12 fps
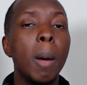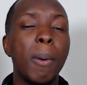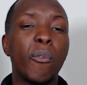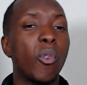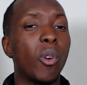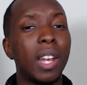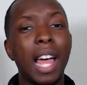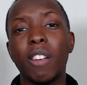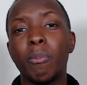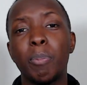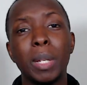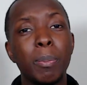But for a lot
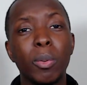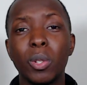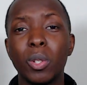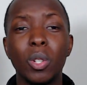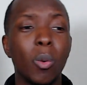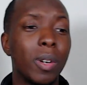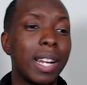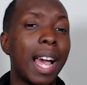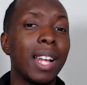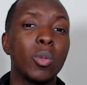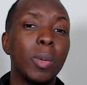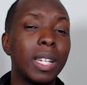of people, you know, we're
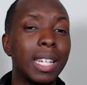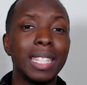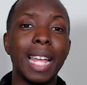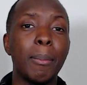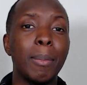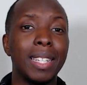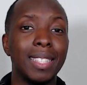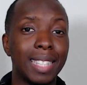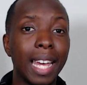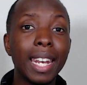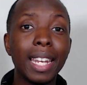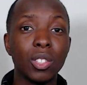not tweaking that many
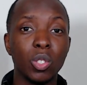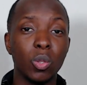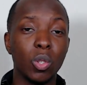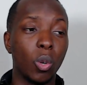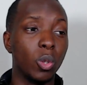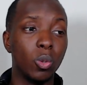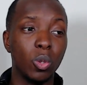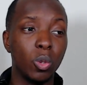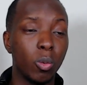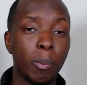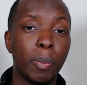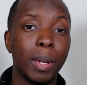settings. You know, we
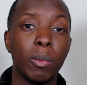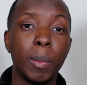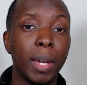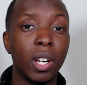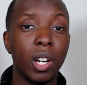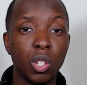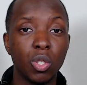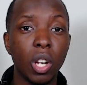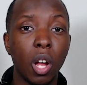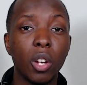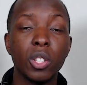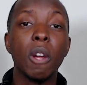paid
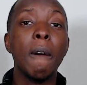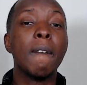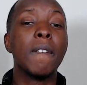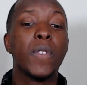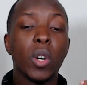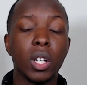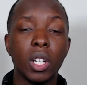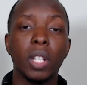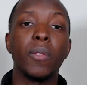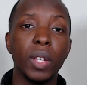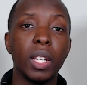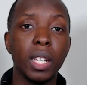$100 for a
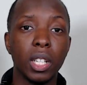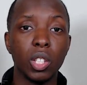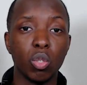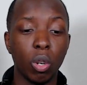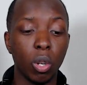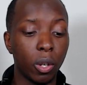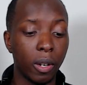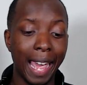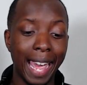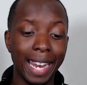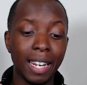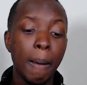good feeling controller
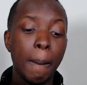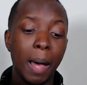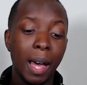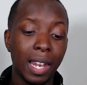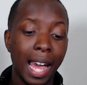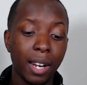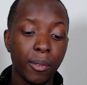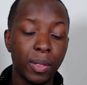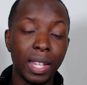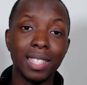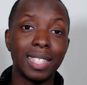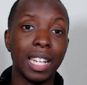and a lot of
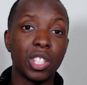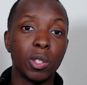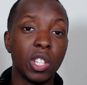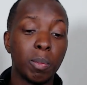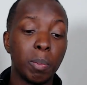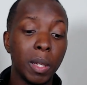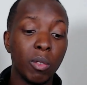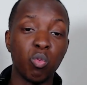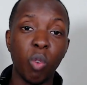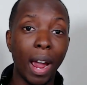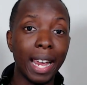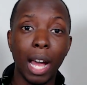things that should just be
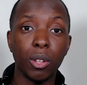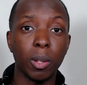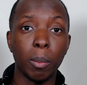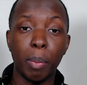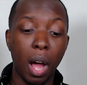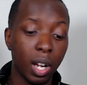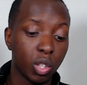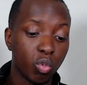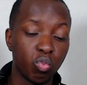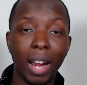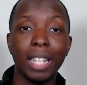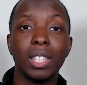right out the box,
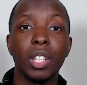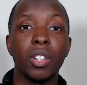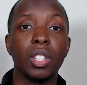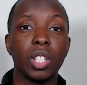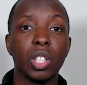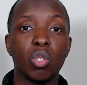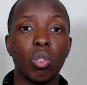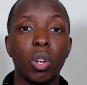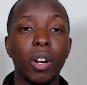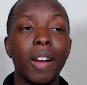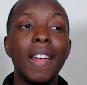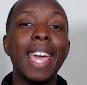right there in the
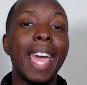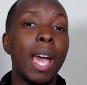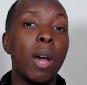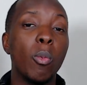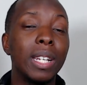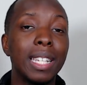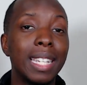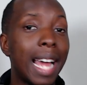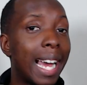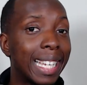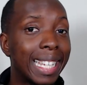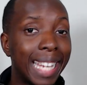controller, and we did
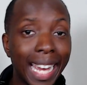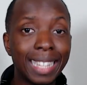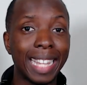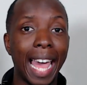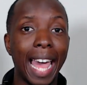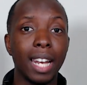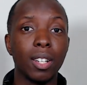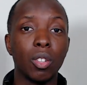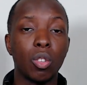not get that.